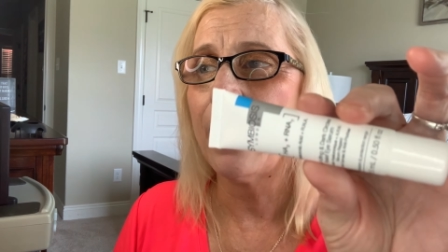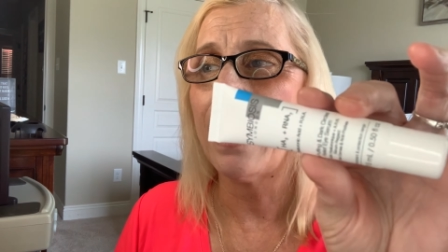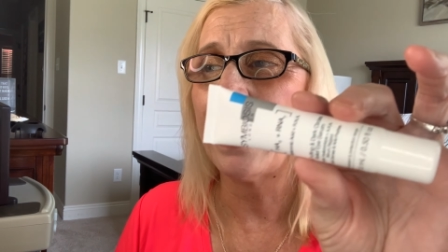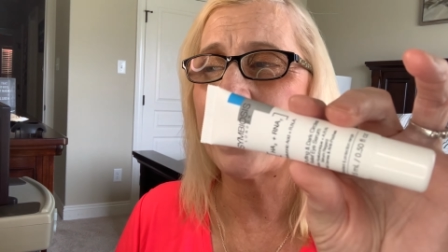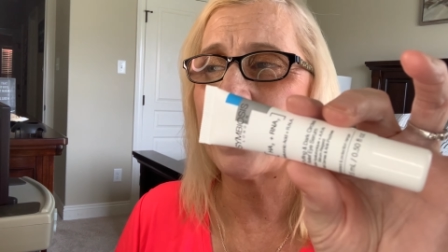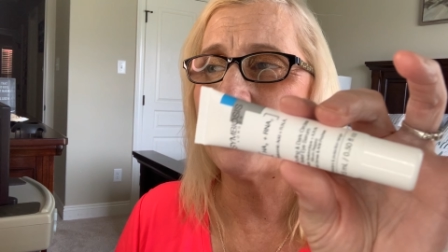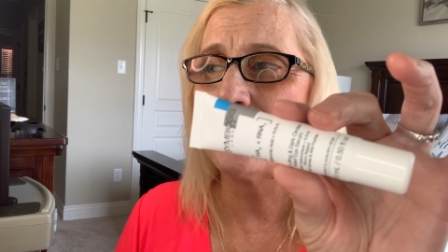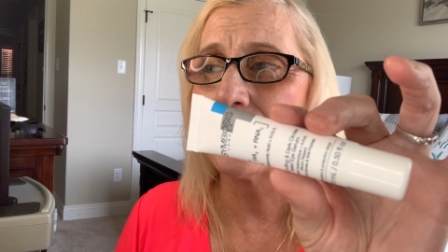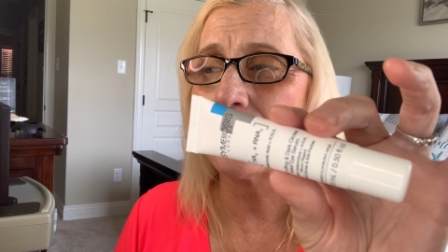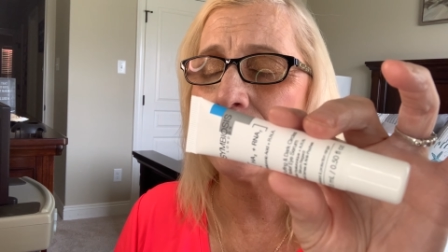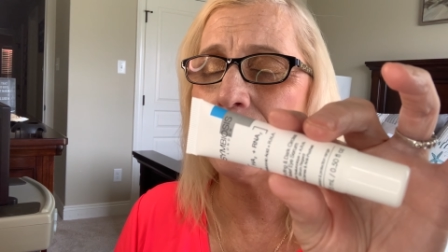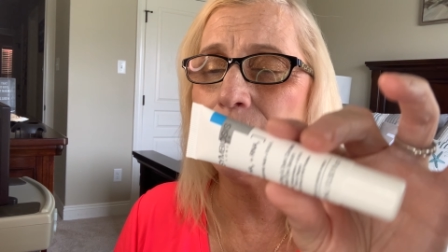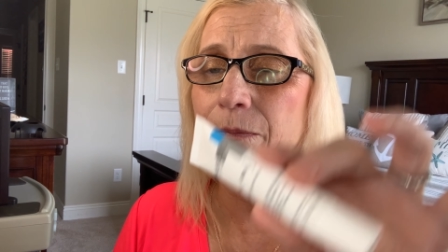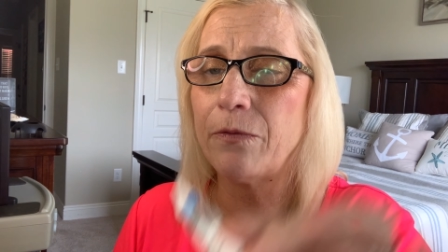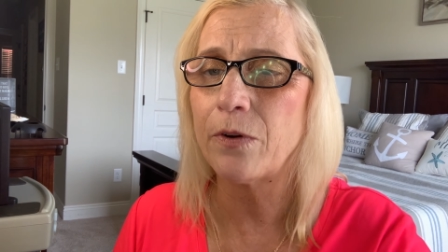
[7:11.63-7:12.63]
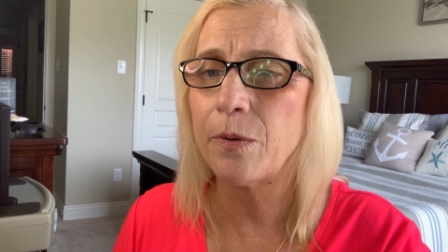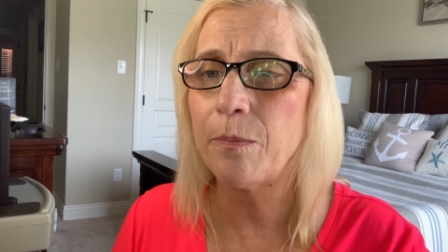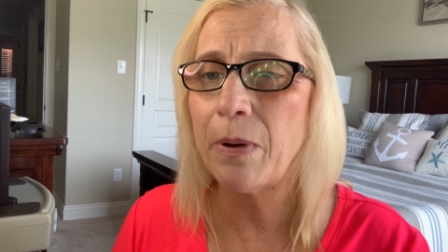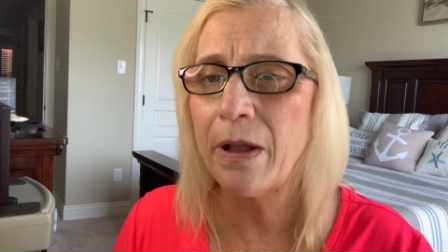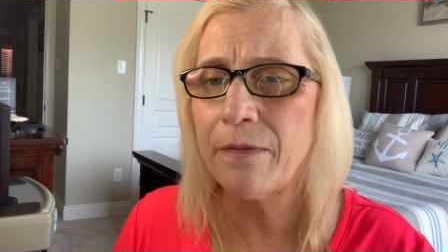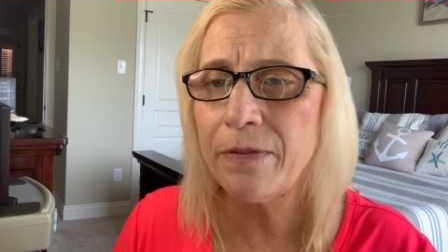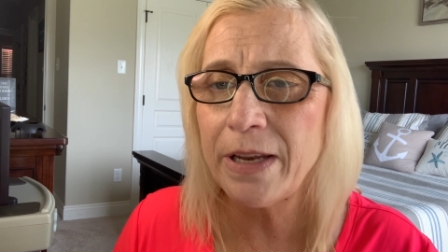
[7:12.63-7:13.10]
I got the cream for
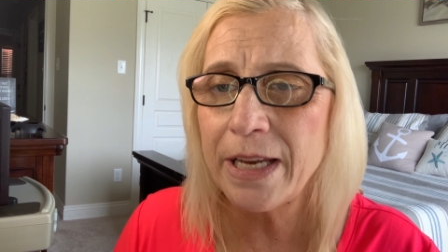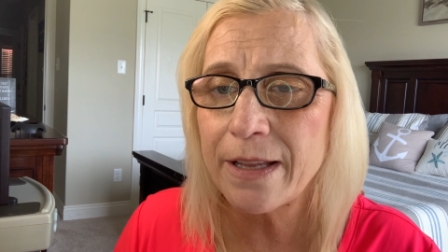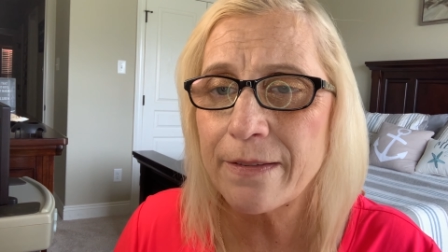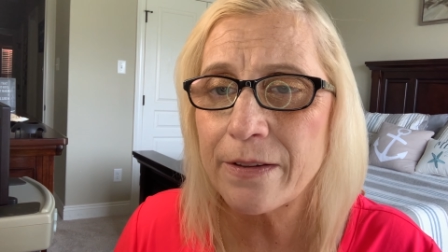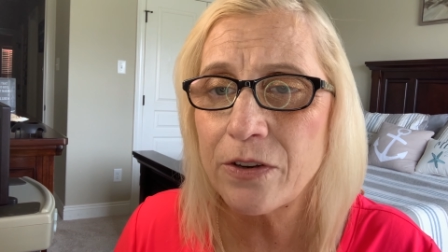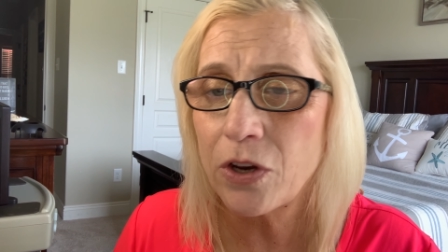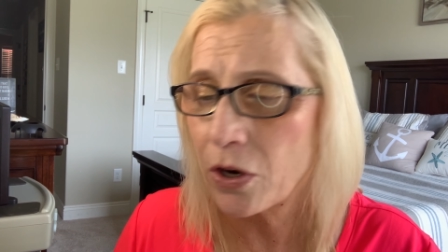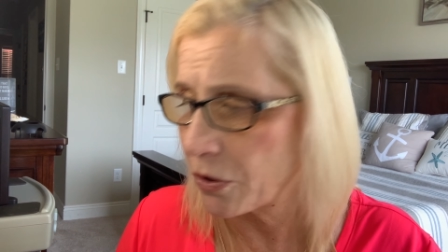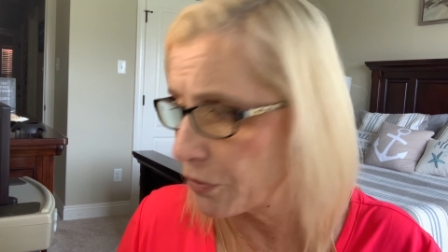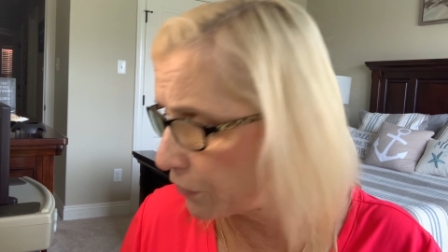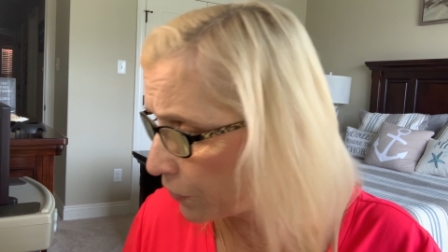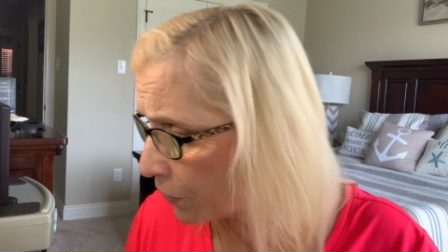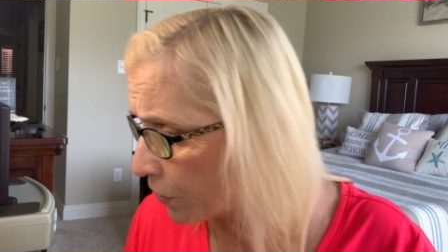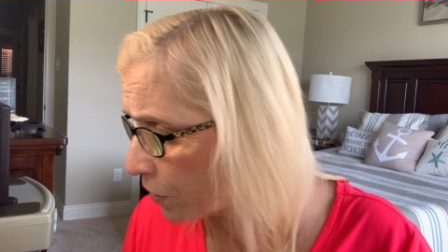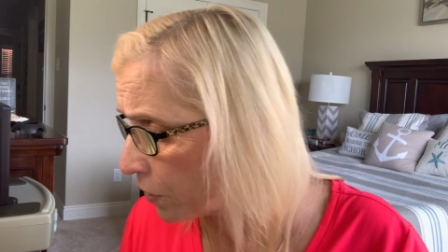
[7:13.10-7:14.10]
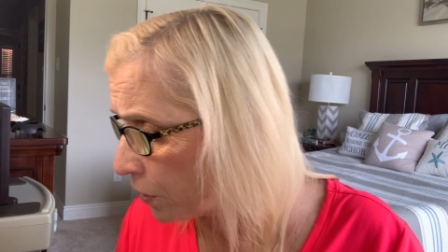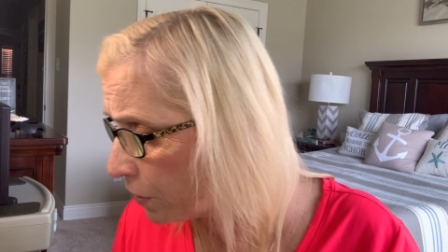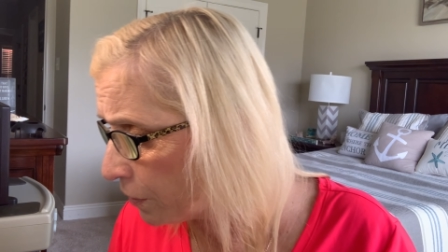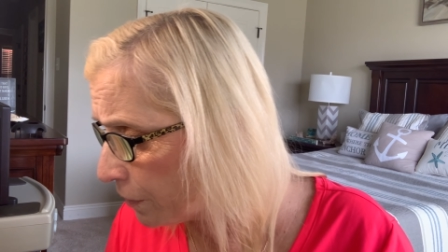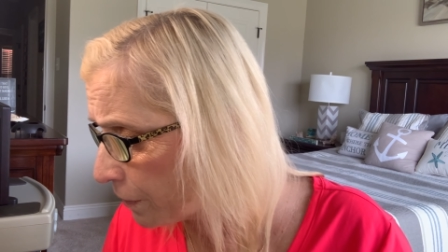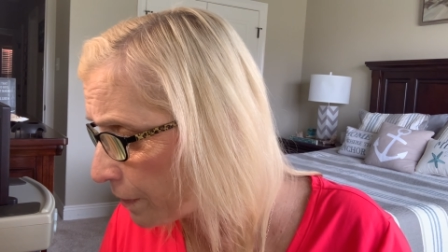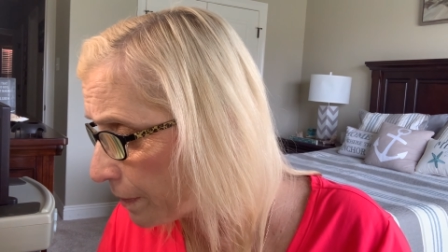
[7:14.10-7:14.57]
puffiness and dark
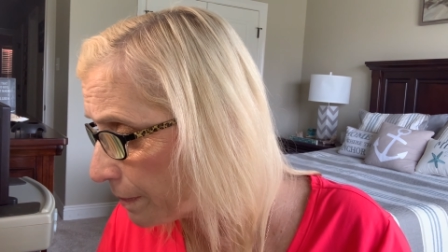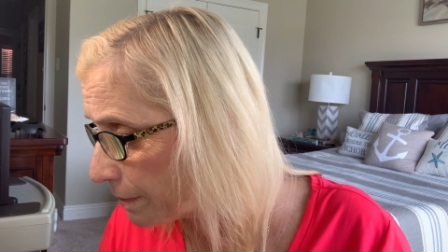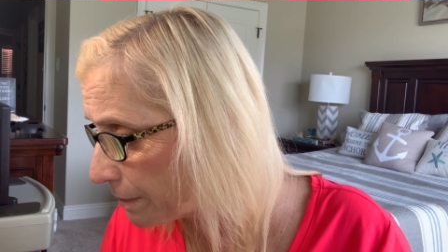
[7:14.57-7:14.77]
circles.